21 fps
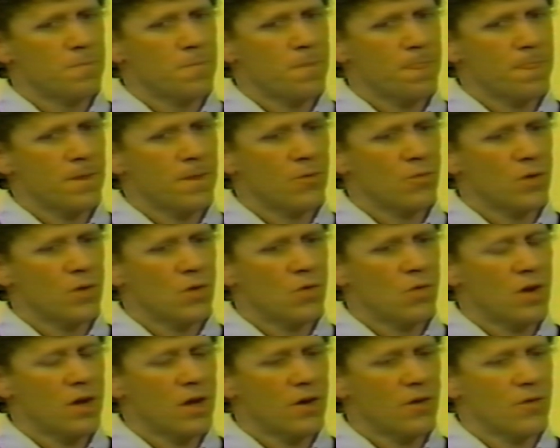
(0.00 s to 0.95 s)

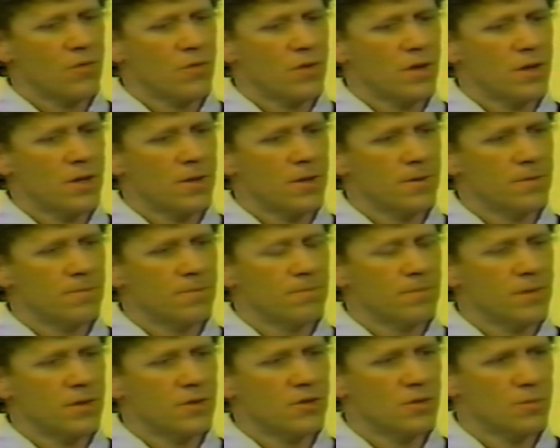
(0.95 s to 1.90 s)
require
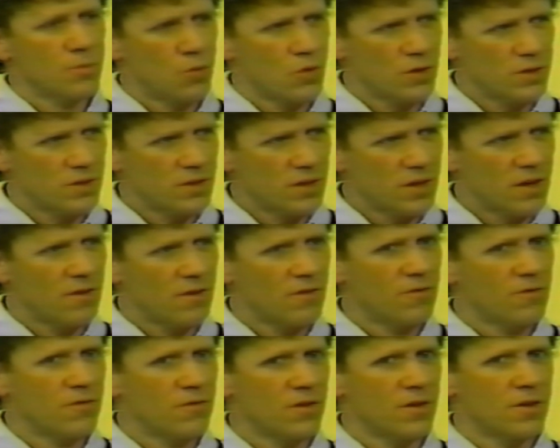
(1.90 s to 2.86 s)
support staff,
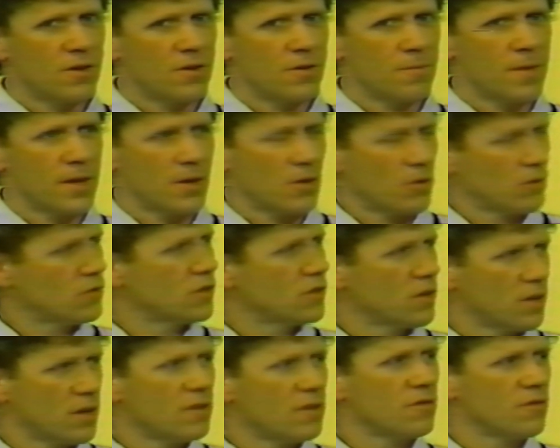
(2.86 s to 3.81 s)
medical
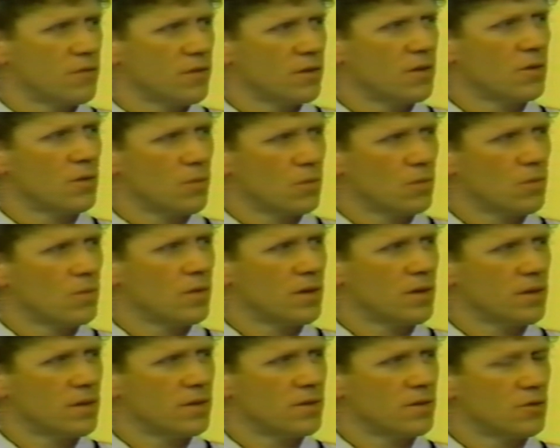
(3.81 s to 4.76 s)
staff,
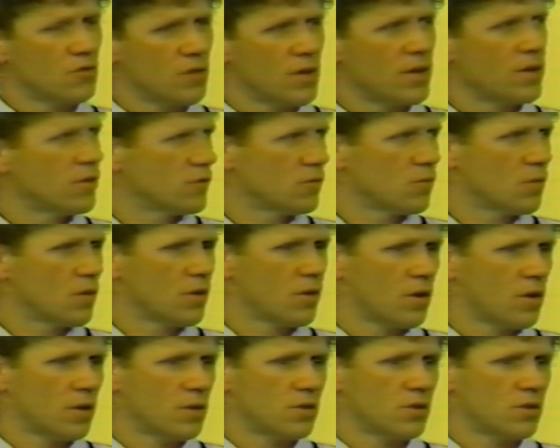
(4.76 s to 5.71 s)
trainers and
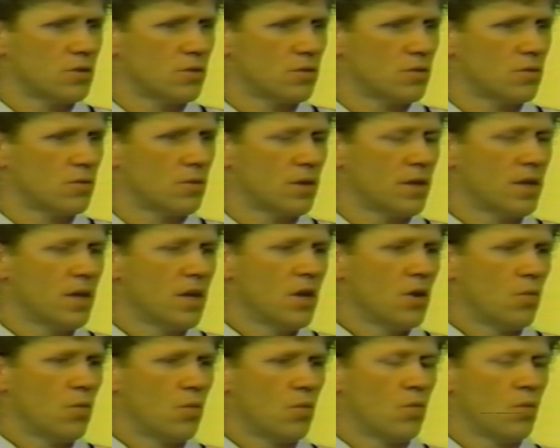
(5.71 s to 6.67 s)
whatnot. So
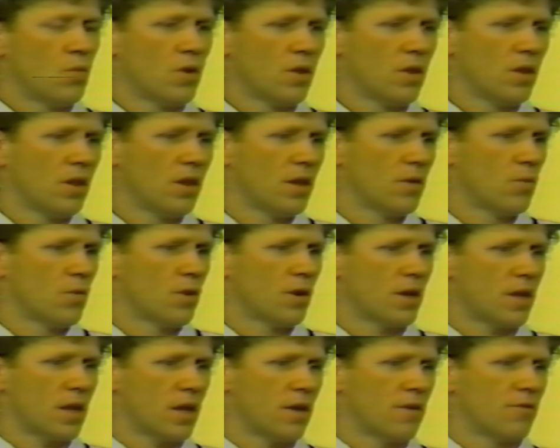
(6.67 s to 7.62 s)
we're going
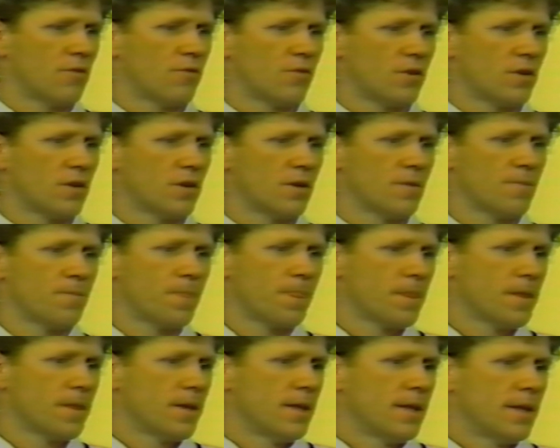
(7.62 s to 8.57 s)
to have,
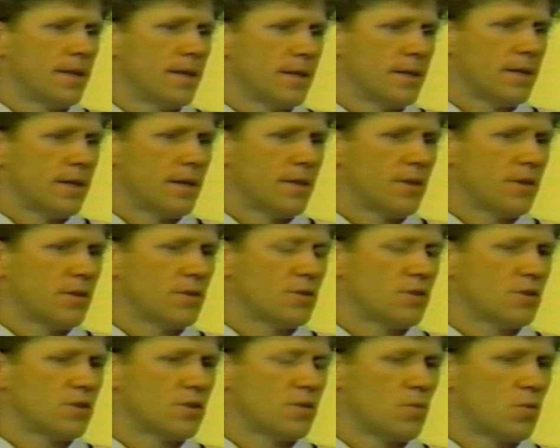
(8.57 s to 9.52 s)
I think
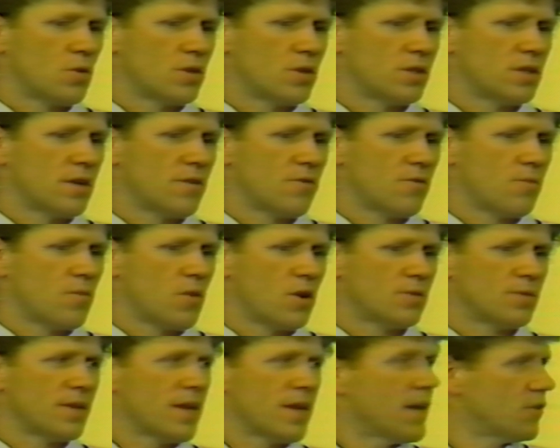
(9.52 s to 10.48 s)
there's a support staff of
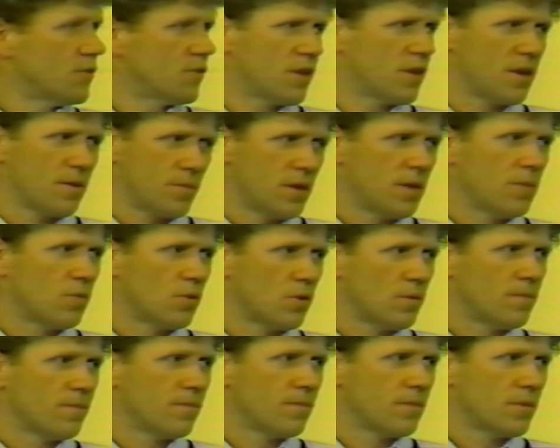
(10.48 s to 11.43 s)
approximately 8 or 10
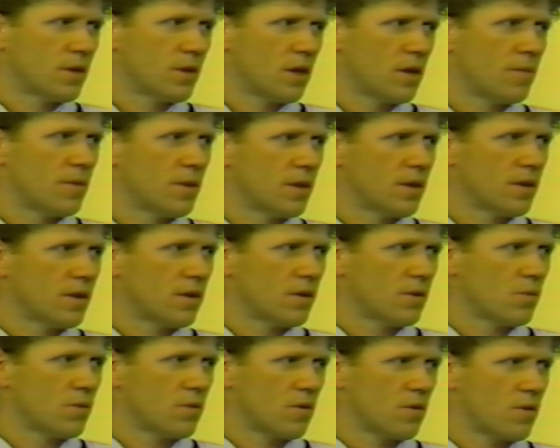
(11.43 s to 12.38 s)
people coming
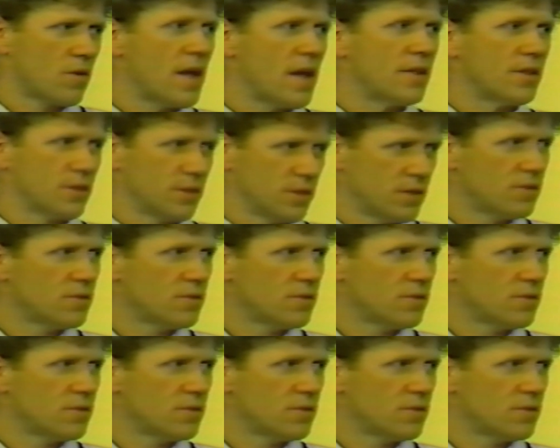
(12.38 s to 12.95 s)
with our athletes.